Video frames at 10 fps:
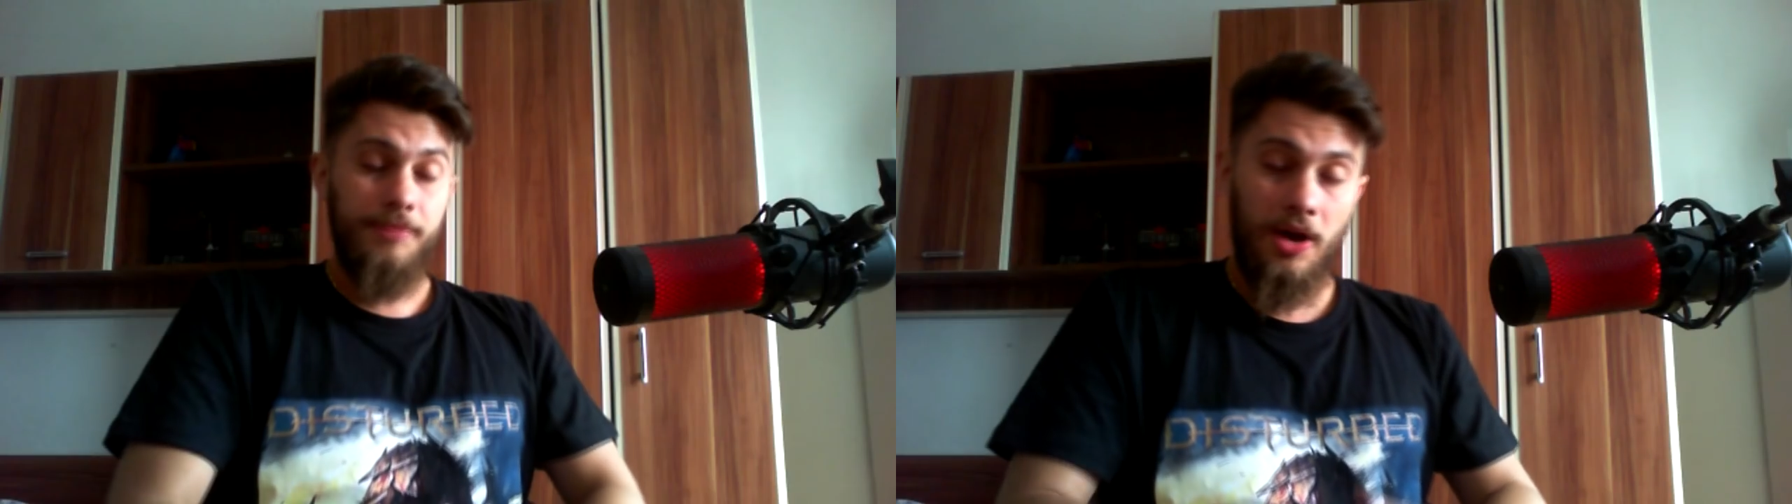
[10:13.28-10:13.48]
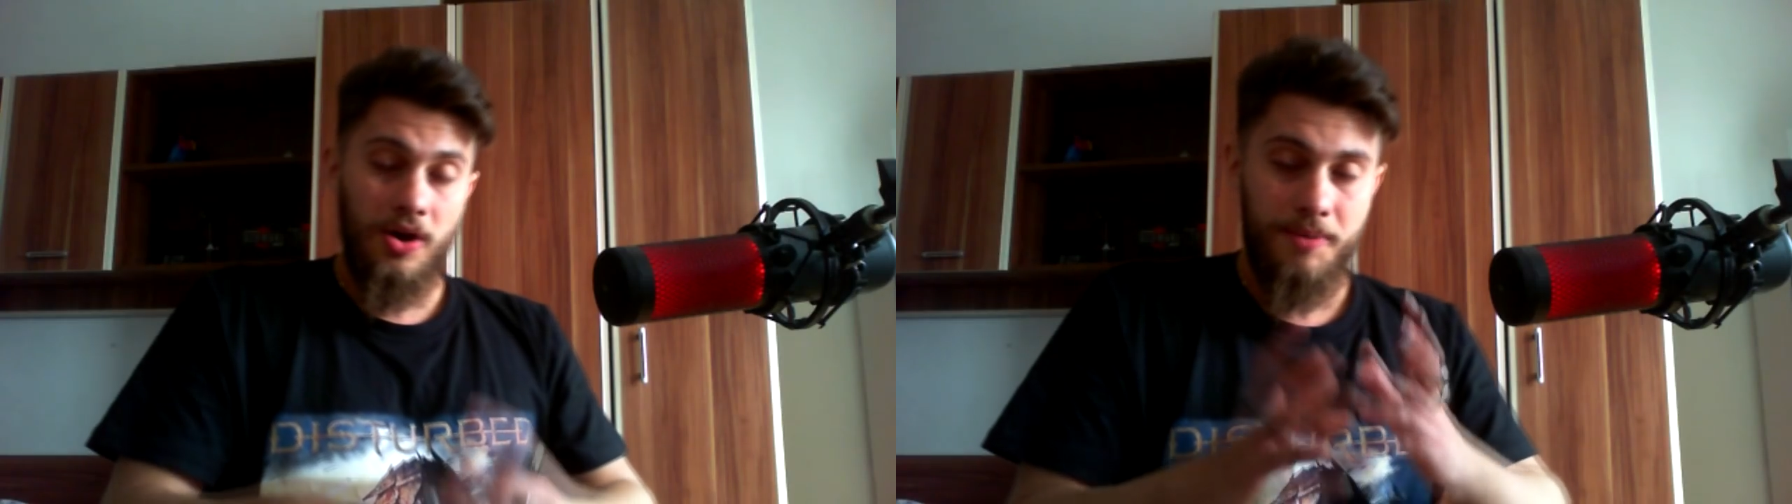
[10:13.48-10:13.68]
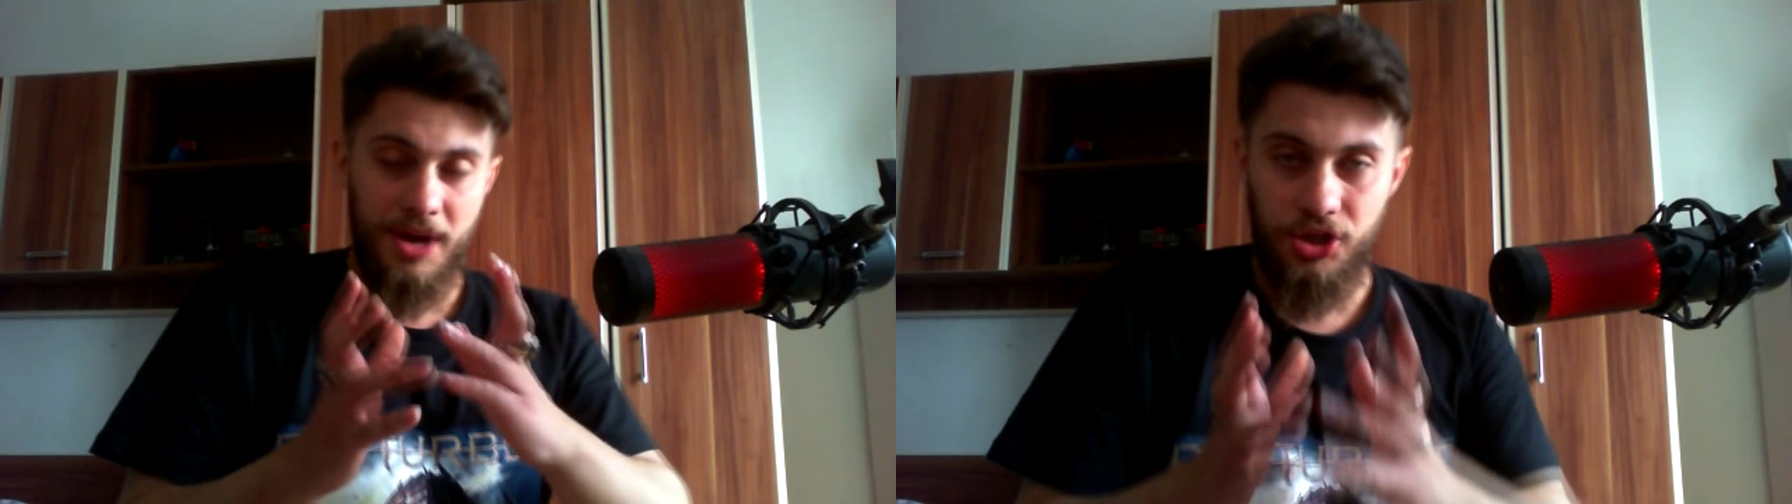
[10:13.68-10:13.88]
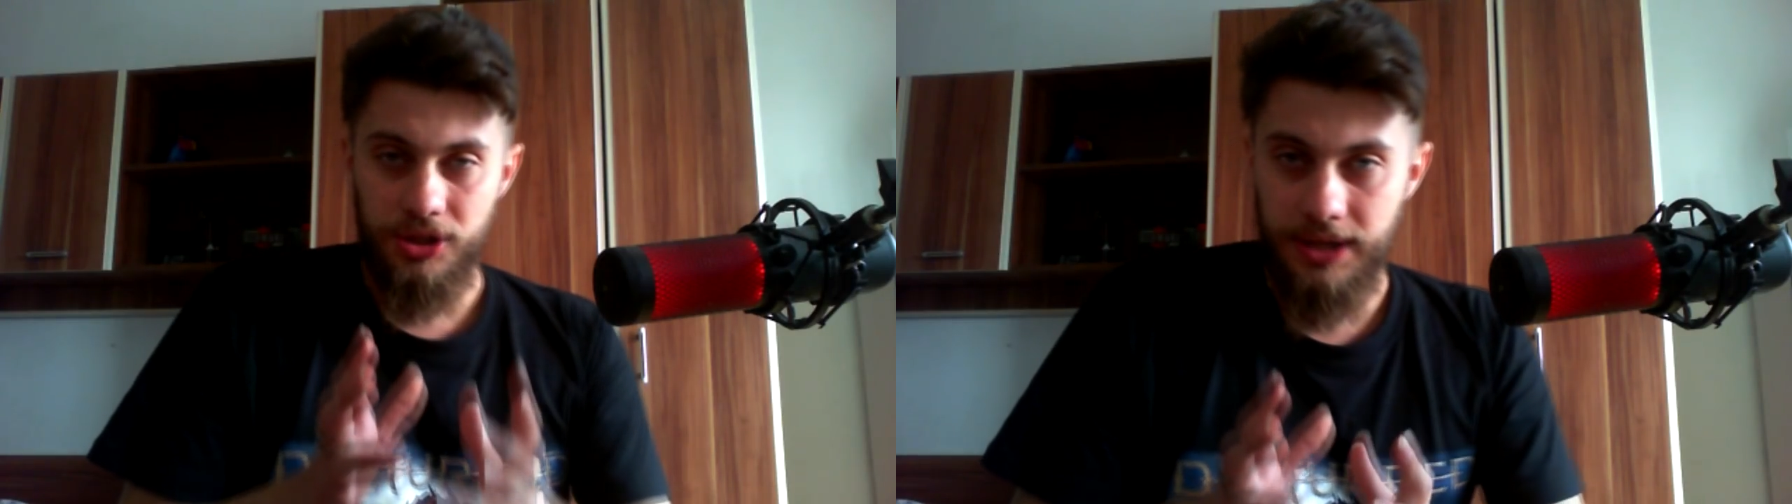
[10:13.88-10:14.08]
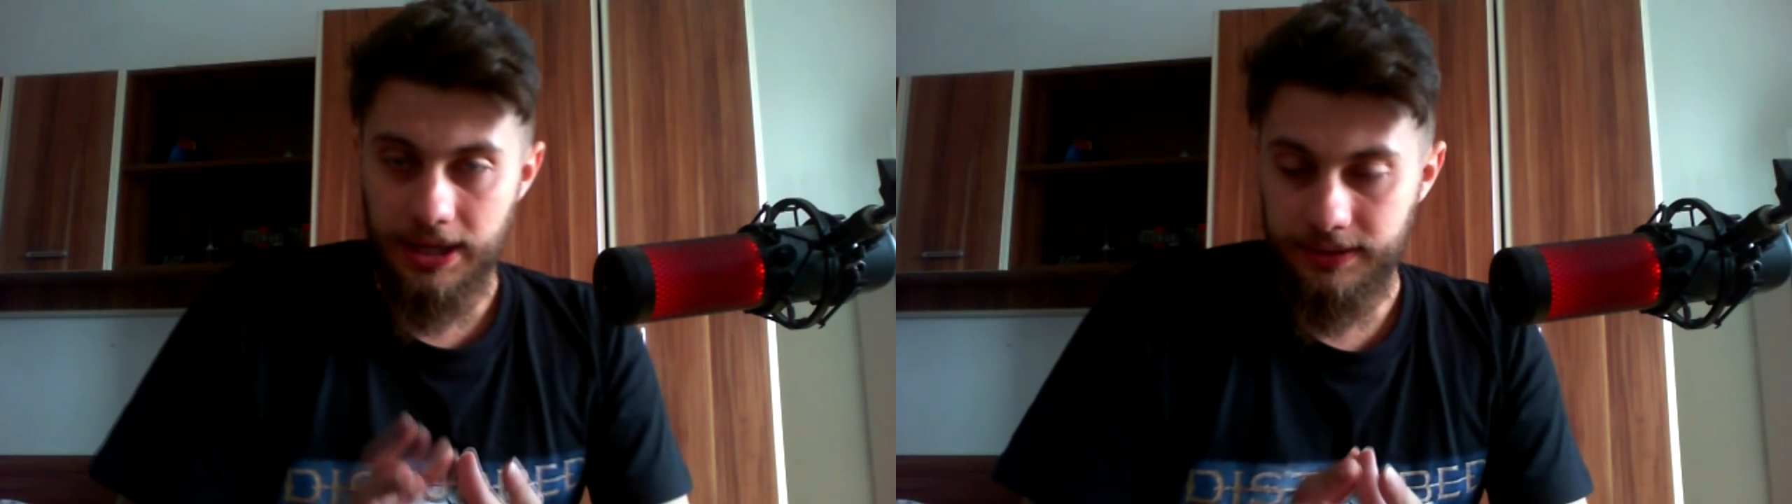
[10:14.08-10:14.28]
Now
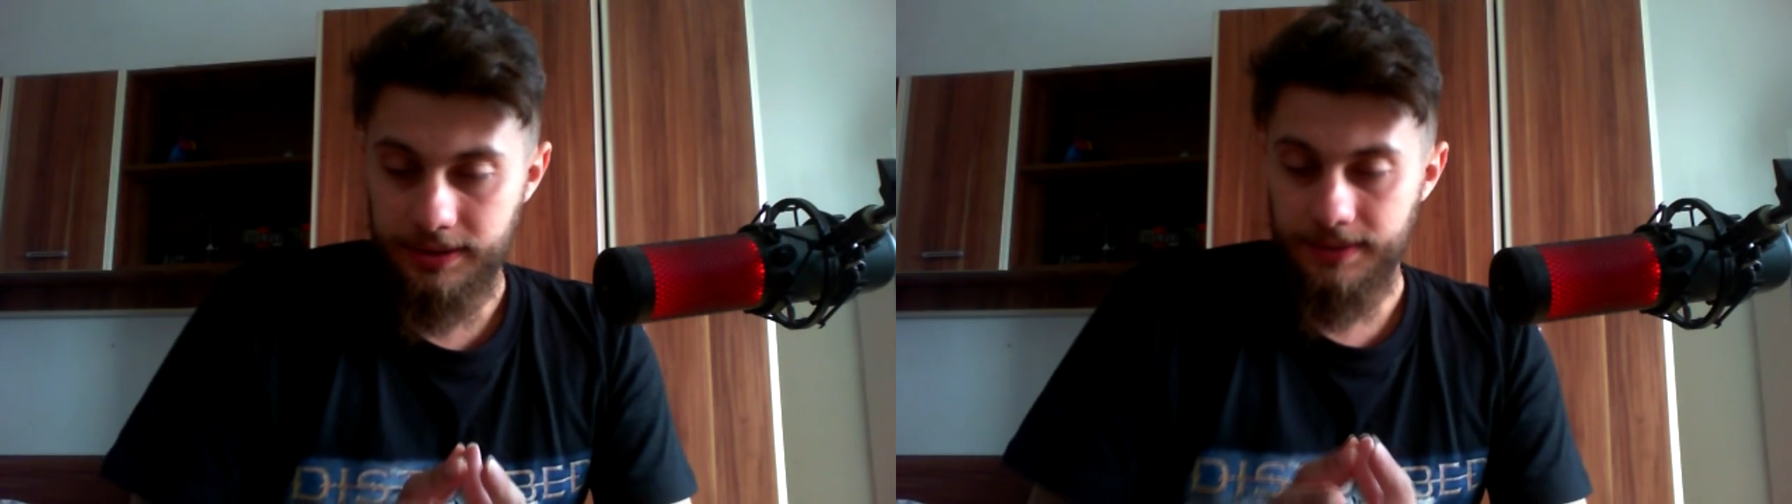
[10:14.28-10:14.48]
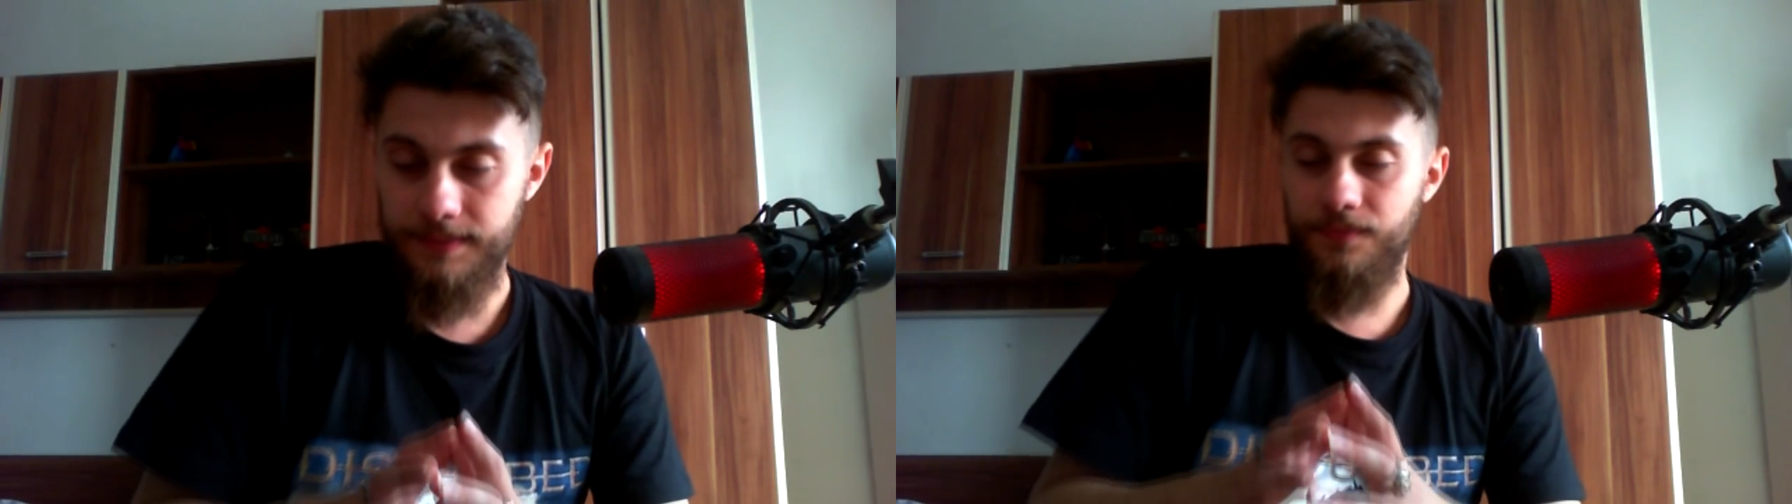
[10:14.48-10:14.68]
imagine that.